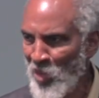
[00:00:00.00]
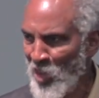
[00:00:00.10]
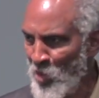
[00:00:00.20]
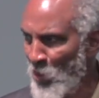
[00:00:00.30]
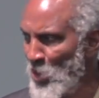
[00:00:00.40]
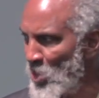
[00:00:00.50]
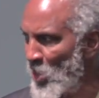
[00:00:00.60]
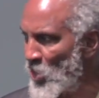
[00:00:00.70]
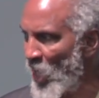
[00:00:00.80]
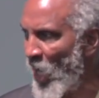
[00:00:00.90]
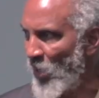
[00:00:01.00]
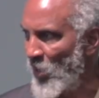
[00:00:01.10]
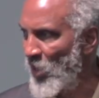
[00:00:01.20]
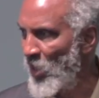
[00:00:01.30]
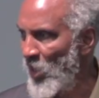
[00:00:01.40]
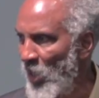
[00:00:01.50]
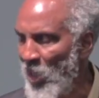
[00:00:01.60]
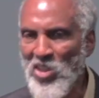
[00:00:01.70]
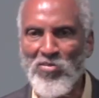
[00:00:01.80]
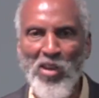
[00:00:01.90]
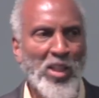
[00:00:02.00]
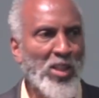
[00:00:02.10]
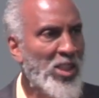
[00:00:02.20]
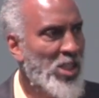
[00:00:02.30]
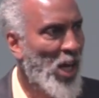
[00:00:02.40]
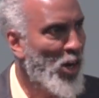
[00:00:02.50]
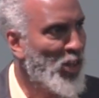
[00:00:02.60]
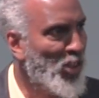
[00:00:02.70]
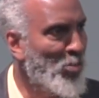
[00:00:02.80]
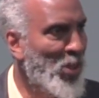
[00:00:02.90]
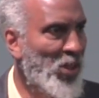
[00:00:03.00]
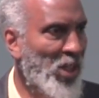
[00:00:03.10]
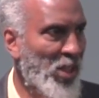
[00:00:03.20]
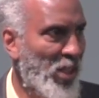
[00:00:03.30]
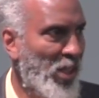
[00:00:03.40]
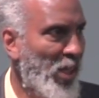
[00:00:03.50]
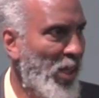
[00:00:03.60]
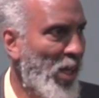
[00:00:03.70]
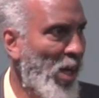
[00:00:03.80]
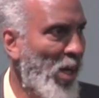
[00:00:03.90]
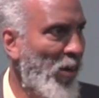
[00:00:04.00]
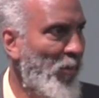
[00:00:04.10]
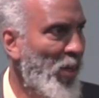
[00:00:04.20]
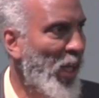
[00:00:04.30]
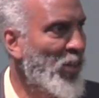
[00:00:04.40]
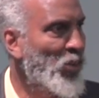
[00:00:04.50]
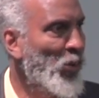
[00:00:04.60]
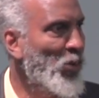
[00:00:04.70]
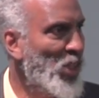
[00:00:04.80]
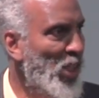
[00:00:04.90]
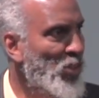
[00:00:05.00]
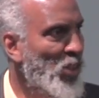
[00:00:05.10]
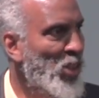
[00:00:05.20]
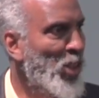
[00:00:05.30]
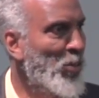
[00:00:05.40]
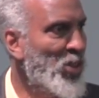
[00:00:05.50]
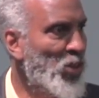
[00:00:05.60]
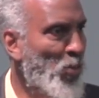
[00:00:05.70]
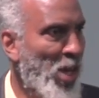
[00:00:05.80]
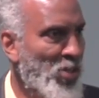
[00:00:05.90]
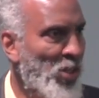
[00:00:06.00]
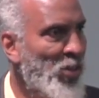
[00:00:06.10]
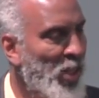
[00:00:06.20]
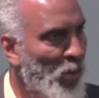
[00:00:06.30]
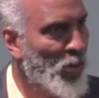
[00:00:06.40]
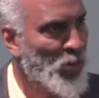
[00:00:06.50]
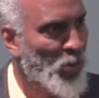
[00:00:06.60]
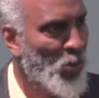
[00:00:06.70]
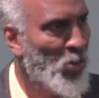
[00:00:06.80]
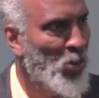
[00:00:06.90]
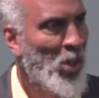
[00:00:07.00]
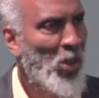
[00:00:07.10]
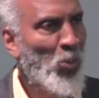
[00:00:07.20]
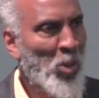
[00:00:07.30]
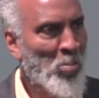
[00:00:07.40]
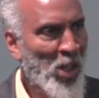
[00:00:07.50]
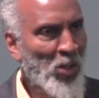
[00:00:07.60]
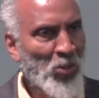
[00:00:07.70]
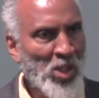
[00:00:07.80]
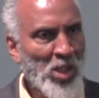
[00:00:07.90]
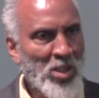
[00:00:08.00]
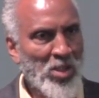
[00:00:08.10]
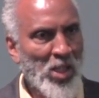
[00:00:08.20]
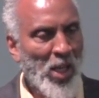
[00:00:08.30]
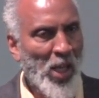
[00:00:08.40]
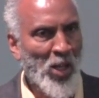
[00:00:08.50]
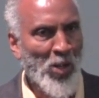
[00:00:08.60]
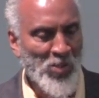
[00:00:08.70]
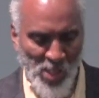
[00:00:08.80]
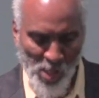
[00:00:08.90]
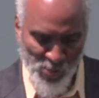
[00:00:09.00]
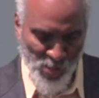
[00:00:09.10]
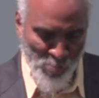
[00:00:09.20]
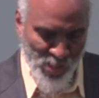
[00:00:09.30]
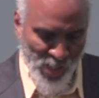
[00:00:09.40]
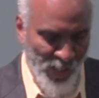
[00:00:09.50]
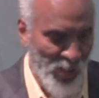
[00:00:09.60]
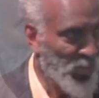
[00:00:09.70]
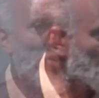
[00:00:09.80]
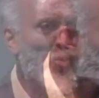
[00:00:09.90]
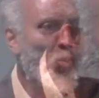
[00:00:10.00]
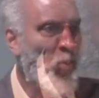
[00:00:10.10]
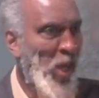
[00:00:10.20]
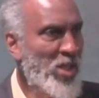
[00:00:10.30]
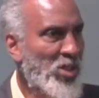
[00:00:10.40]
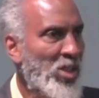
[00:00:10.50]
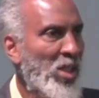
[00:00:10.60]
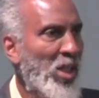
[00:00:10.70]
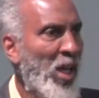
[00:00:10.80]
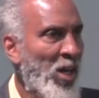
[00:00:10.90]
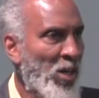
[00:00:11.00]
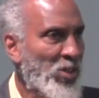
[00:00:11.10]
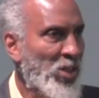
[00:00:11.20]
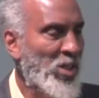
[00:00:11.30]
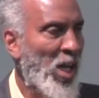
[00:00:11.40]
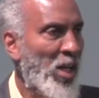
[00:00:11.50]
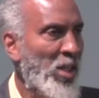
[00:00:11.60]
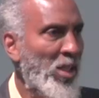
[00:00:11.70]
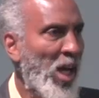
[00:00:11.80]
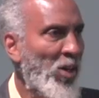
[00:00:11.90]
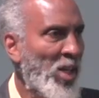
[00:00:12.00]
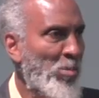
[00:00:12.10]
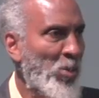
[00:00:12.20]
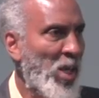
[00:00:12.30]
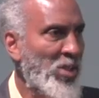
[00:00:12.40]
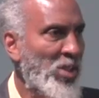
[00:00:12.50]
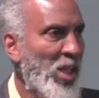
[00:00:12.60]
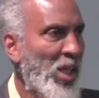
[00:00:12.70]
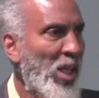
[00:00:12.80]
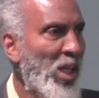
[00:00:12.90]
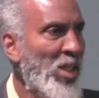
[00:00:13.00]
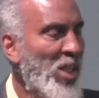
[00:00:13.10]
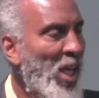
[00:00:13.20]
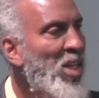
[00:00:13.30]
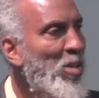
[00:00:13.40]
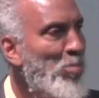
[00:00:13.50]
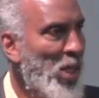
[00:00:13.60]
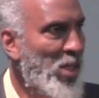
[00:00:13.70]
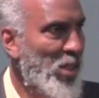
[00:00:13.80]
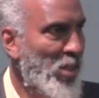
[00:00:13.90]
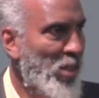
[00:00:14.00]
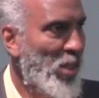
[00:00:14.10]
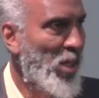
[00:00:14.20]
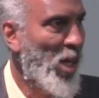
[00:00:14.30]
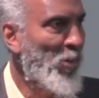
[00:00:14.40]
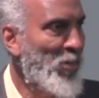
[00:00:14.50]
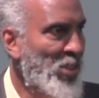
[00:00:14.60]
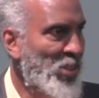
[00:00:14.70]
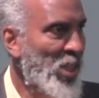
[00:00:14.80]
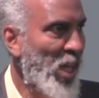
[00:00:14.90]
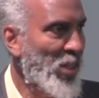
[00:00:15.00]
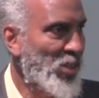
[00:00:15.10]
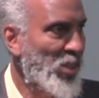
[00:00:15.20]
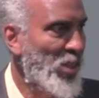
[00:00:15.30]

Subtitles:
the person that's shot, it's affecting the entire community. And so those kids are dealing with stress, and then they go to school with medical needs, and oftentimes they're misdiagnosed. Race in our society and how it operates is independent of SES.